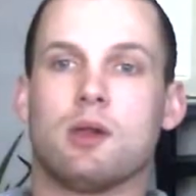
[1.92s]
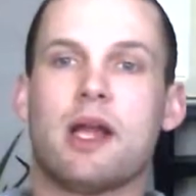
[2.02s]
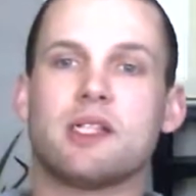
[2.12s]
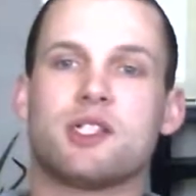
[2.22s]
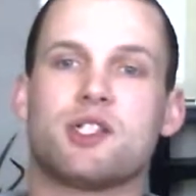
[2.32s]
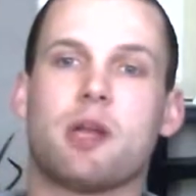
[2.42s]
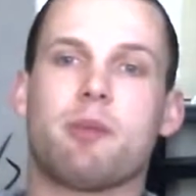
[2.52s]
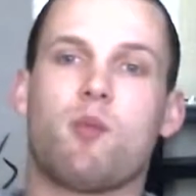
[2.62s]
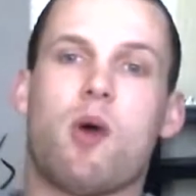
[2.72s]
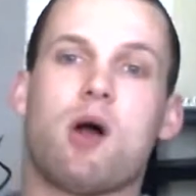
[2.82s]
Ladies and
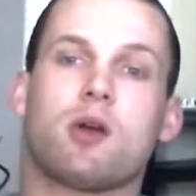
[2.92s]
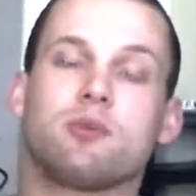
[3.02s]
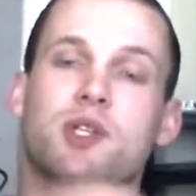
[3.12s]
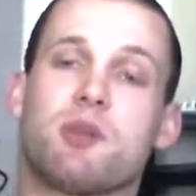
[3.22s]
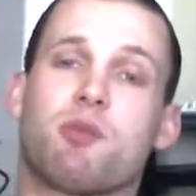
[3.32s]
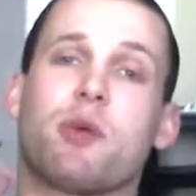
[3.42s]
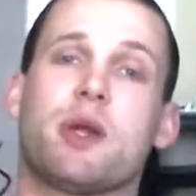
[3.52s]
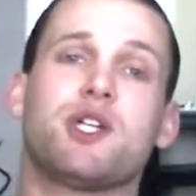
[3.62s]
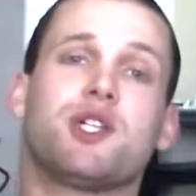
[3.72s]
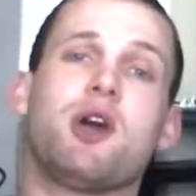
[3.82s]
gentlemen, welcome to the
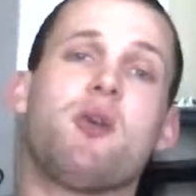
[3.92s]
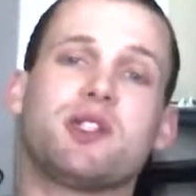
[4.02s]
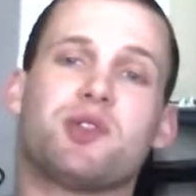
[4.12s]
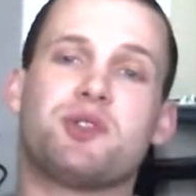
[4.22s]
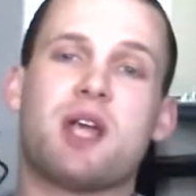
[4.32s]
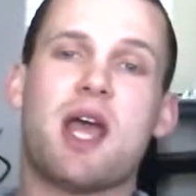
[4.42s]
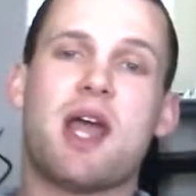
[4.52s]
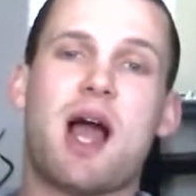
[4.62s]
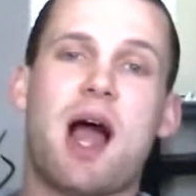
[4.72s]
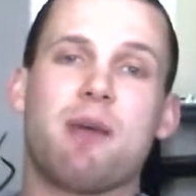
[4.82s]
Maurice Show, and
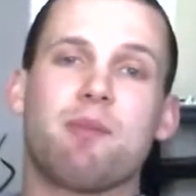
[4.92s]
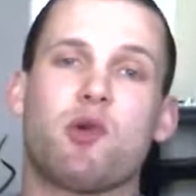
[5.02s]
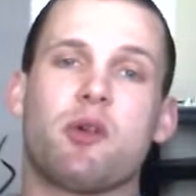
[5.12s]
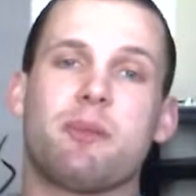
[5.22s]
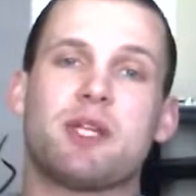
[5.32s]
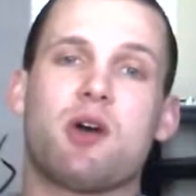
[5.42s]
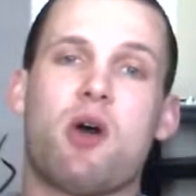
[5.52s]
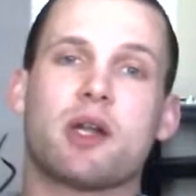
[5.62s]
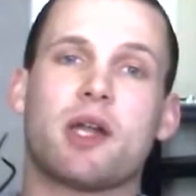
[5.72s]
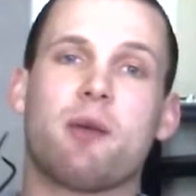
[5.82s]
today I'm going to be
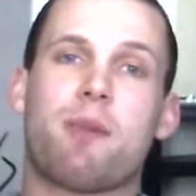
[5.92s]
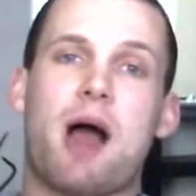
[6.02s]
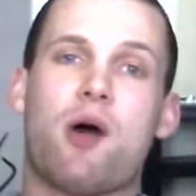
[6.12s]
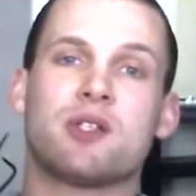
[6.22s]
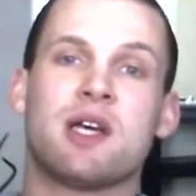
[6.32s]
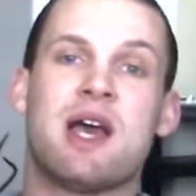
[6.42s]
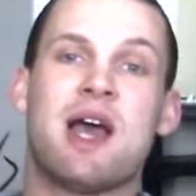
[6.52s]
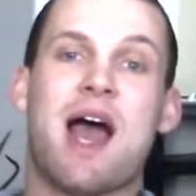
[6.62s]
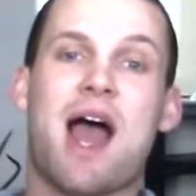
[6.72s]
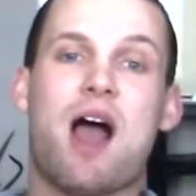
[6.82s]
talking about
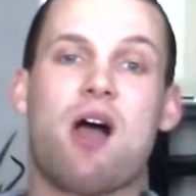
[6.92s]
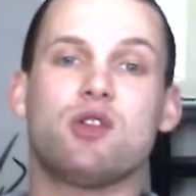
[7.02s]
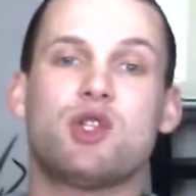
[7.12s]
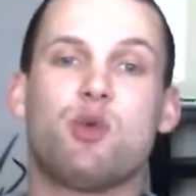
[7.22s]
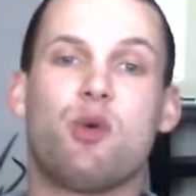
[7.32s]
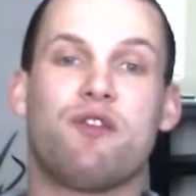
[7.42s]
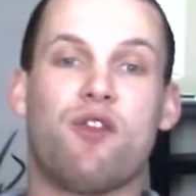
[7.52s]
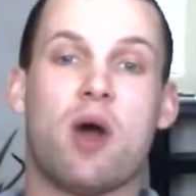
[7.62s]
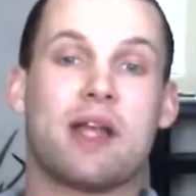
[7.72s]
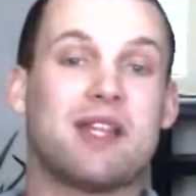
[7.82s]
how to
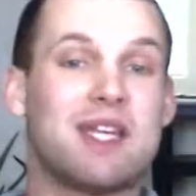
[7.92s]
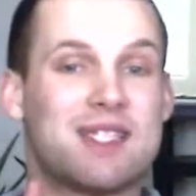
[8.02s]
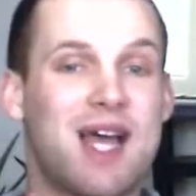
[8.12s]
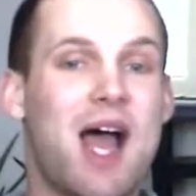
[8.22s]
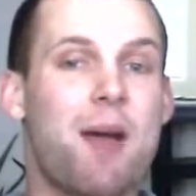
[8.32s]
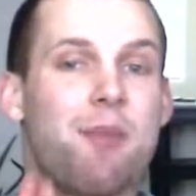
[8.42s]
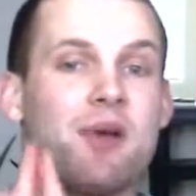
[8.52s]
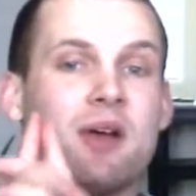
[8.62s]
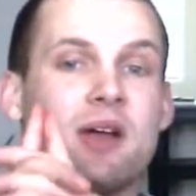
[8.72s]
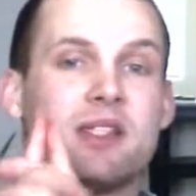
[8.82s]
avoid the top
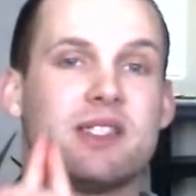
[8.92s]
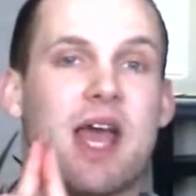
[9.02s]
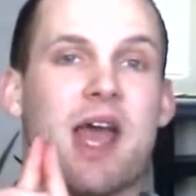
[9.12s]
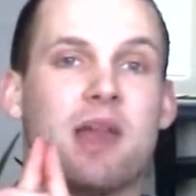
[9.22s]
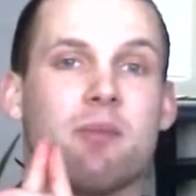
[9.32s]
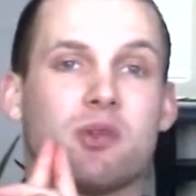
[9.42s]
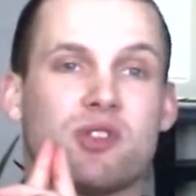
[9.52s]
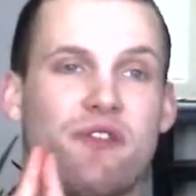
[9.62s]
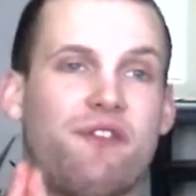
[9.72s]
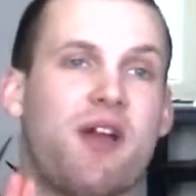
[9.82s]
10
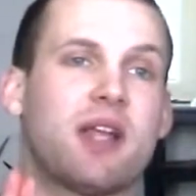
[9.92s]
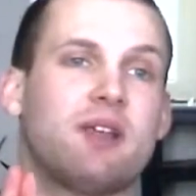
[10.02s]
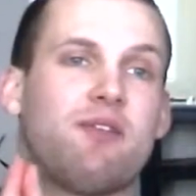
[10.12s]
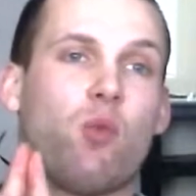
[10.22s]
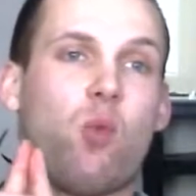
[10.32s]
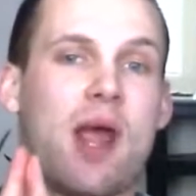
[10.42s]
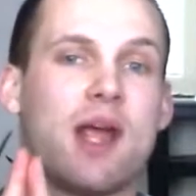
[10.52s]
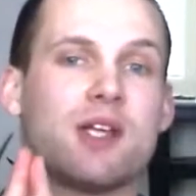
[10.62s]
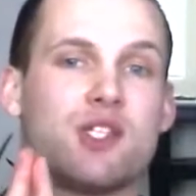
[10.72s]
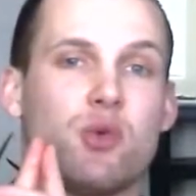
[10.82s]
most effective
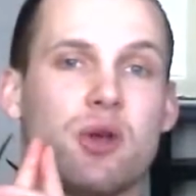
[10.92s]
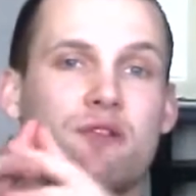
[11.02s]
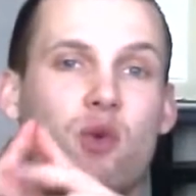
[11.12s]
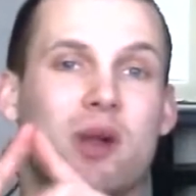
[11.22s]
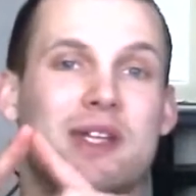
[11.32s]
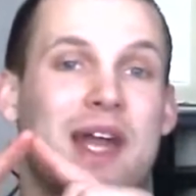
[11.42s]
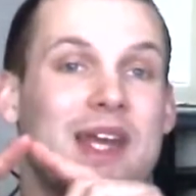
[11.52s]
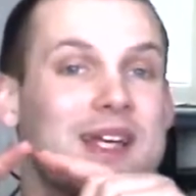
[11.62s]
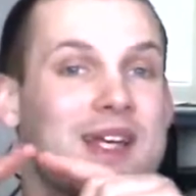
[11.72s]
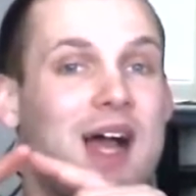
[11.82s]
ways you can avoid
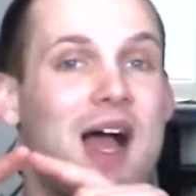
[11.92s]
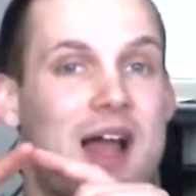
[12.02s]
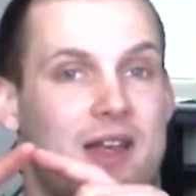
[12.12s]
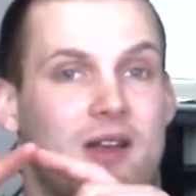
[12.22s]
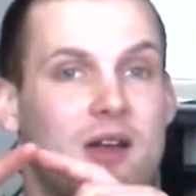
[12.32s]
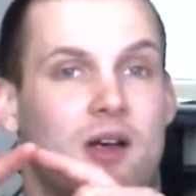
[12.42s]
getting caught